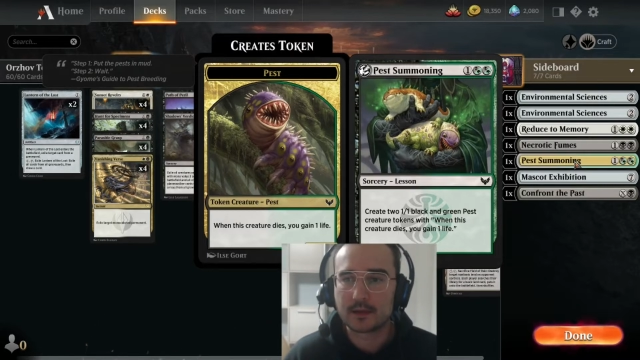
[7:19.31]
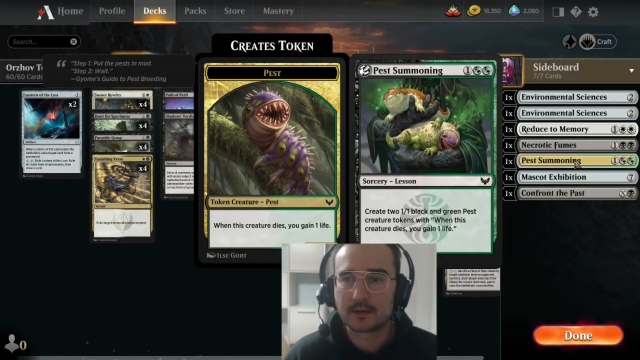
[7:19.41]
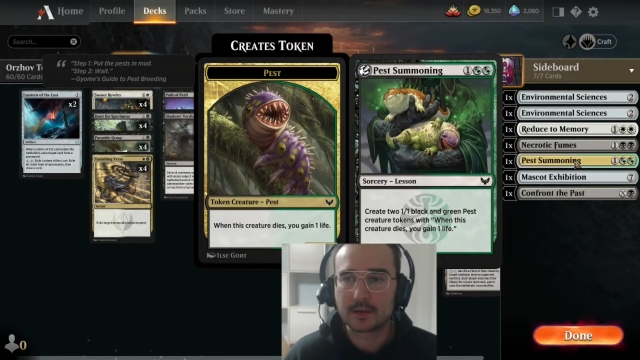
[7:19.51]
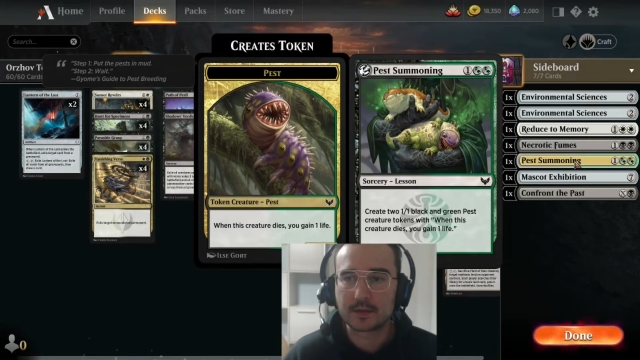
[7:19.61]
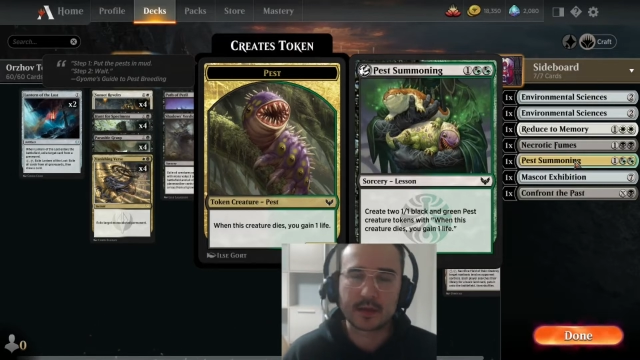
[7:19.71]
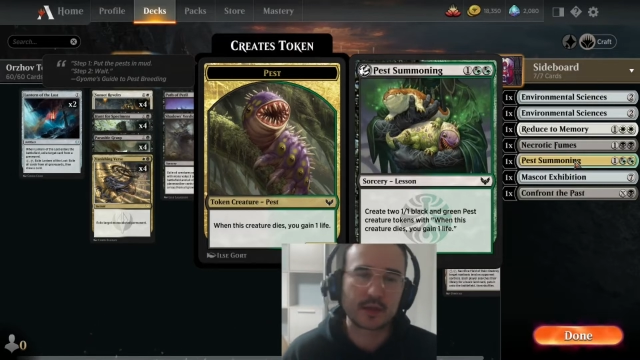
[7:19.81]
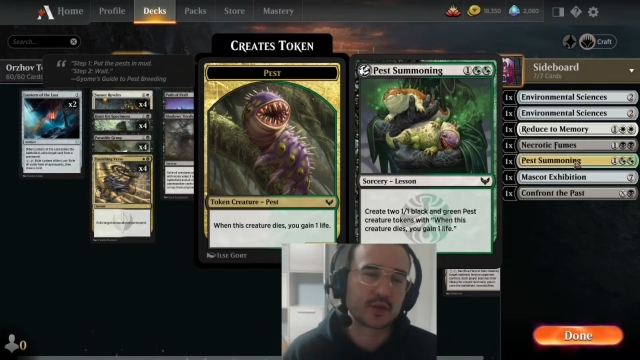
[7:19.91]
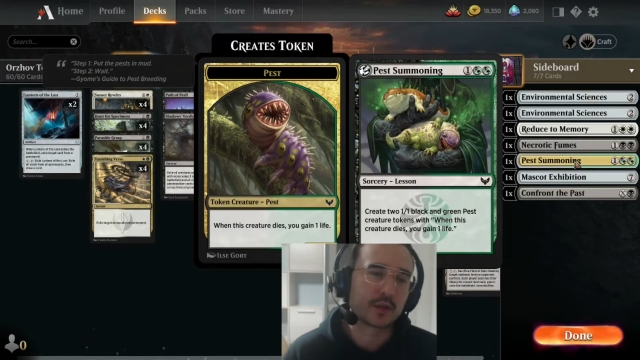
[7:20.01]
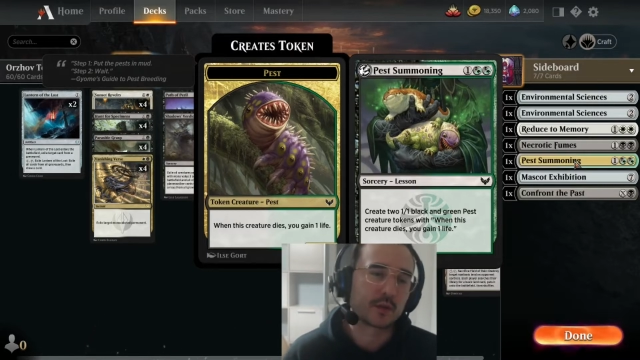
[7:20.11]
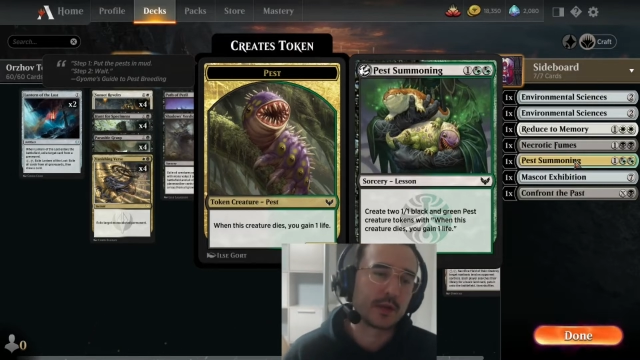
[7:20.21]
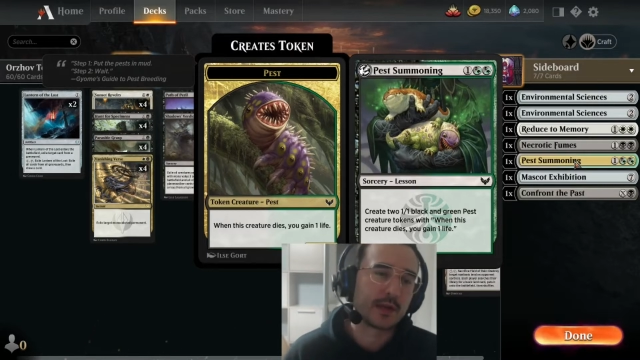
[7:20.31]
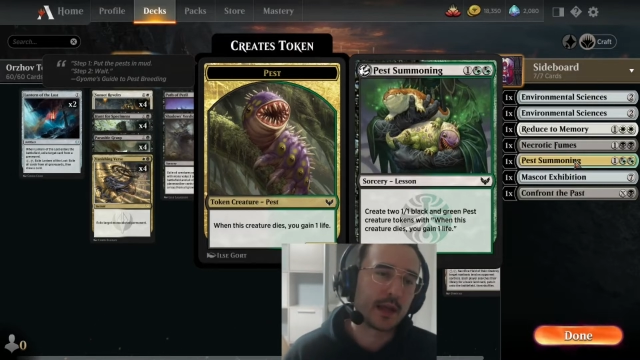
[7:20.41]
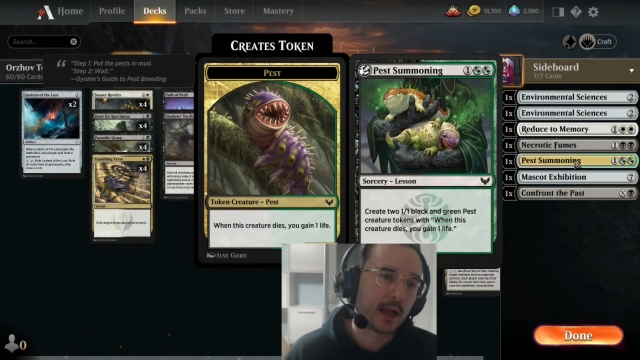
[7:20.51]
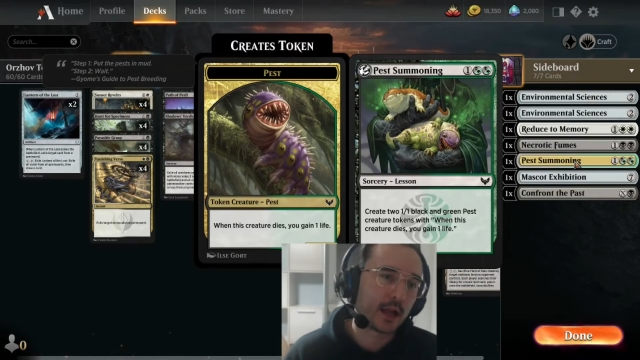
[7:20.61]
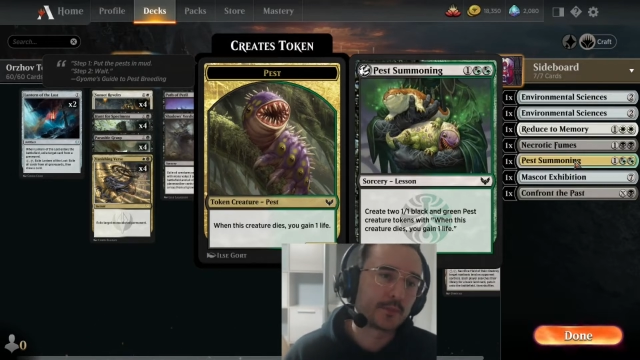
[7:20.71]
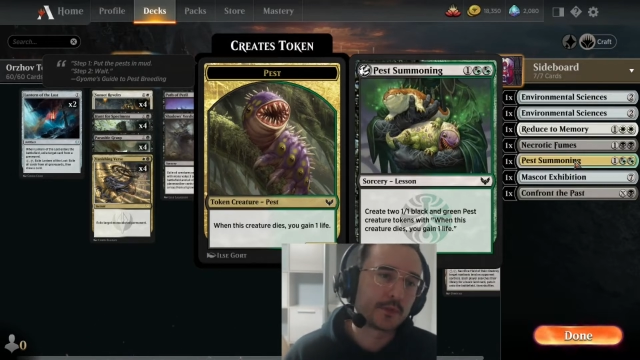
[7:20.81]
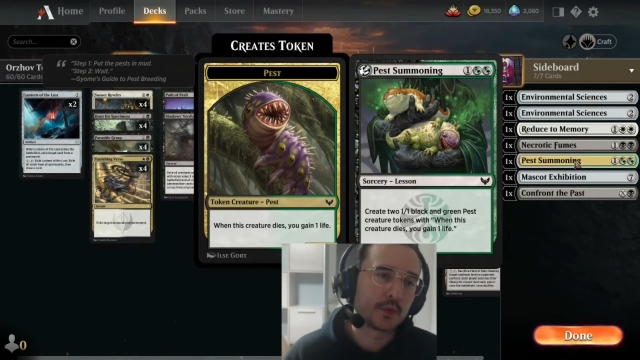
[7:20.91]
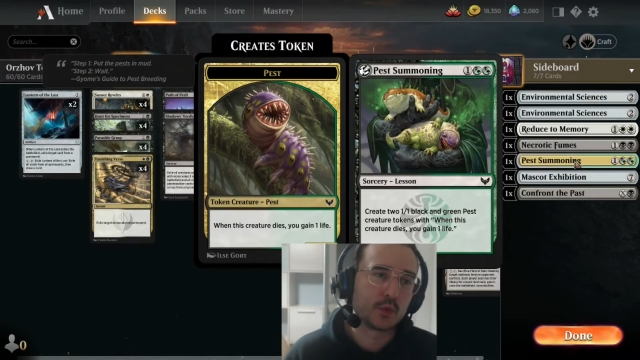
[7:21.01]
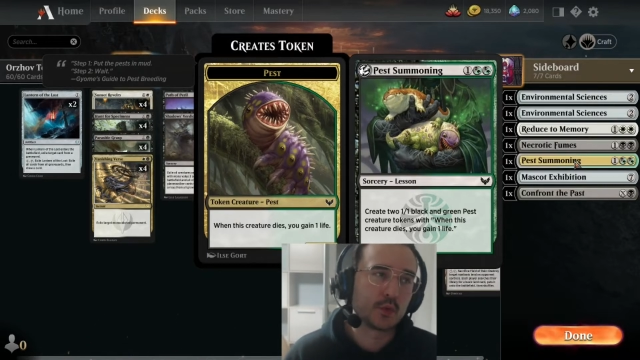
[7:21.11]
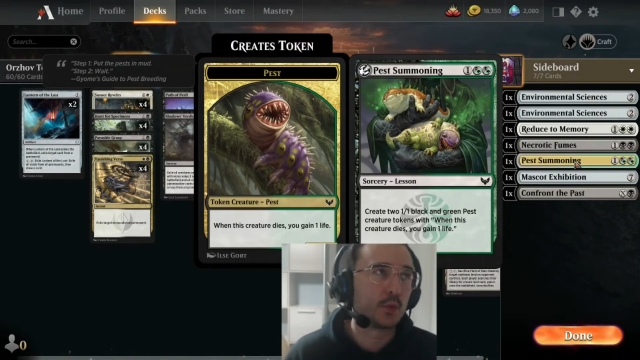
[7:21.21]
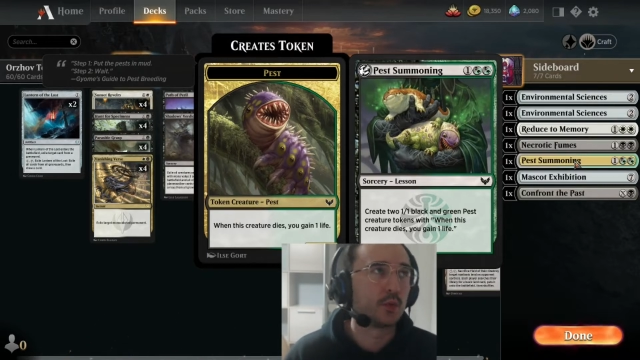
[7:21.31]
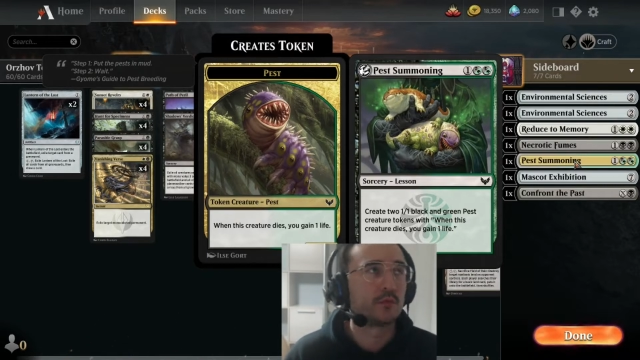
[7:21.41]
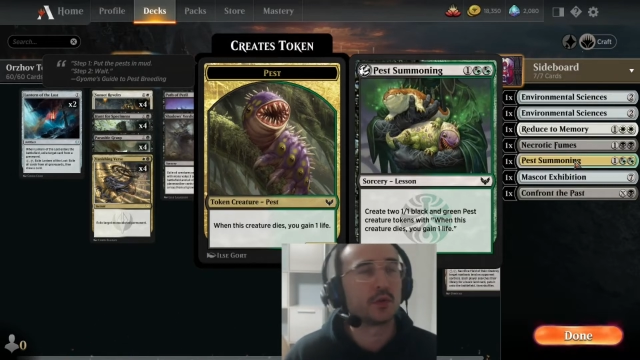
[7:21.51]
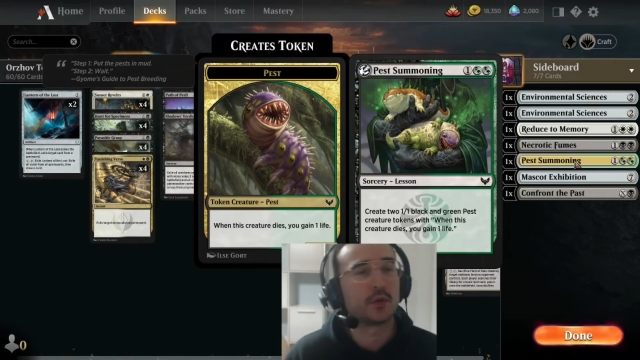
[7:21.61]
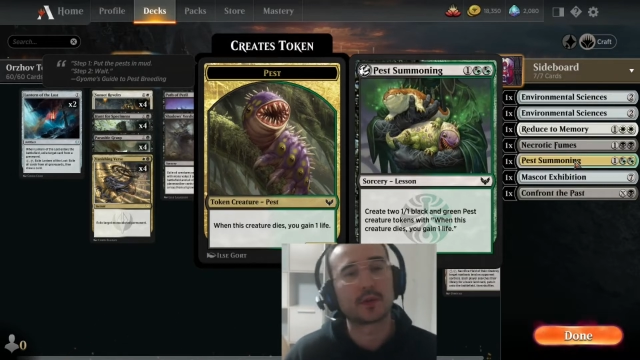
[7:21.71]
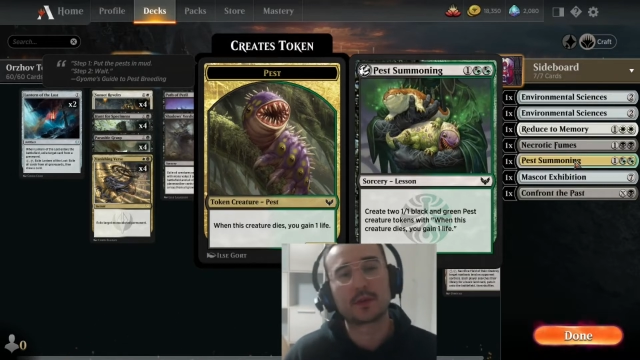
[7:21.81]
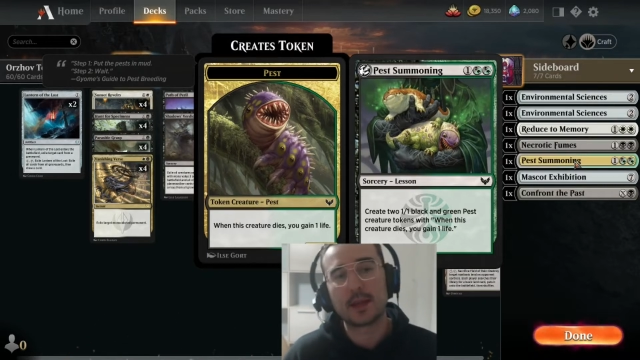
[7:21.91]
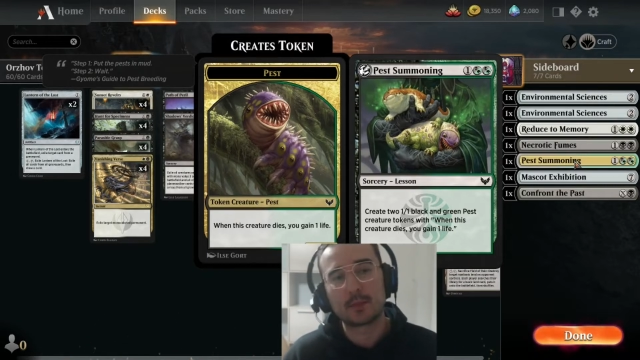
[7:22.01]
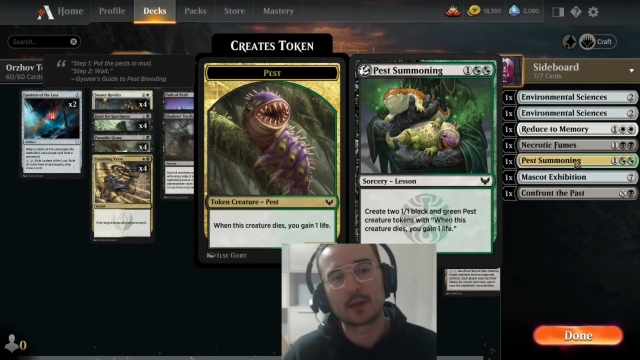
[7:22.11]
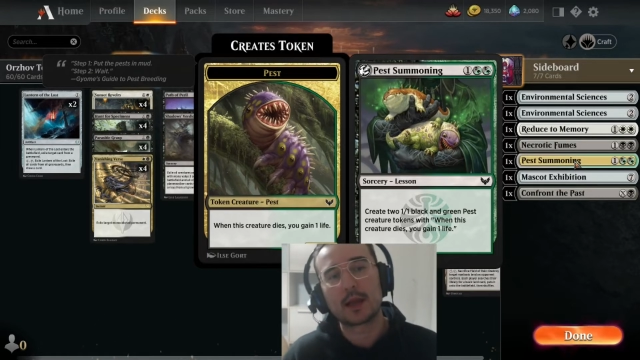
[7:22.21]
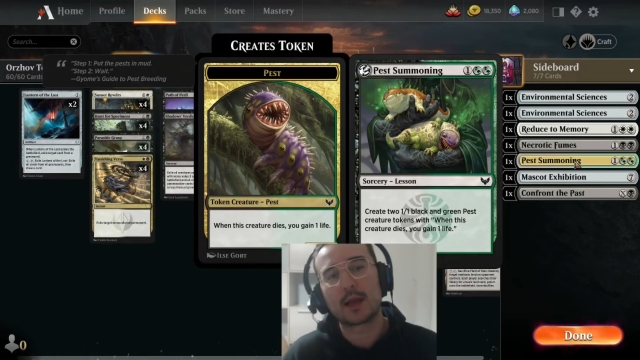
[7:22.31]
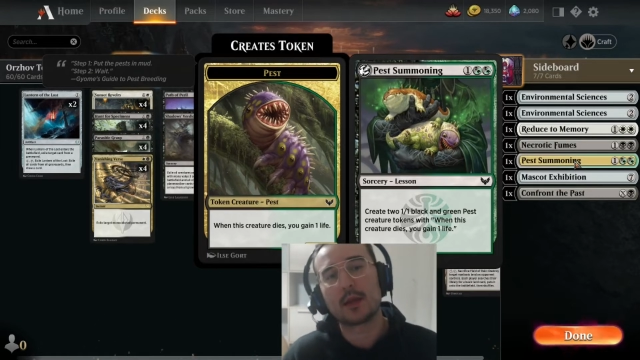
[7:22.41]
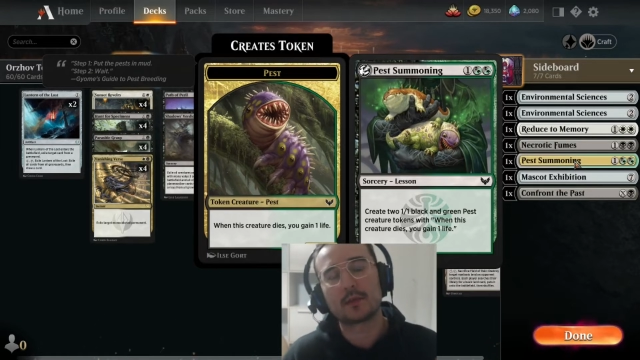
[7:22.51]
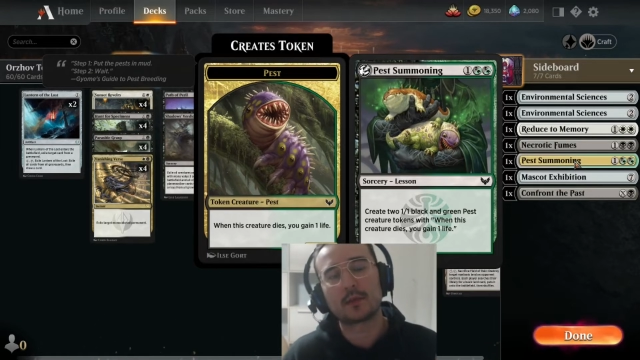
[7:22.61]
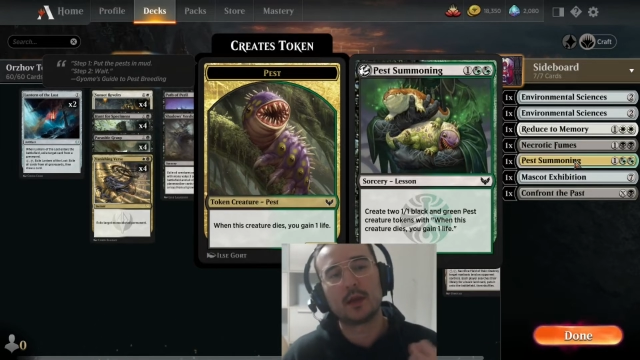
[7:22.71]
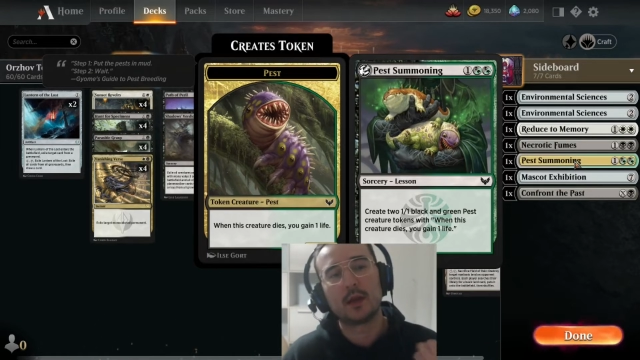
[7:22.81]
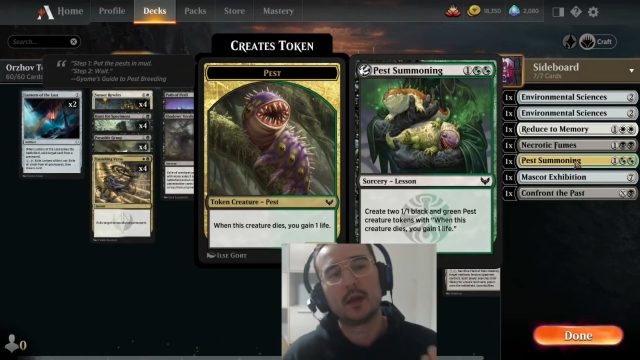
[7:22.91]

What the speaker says: This can just really help to, you know, stabilize,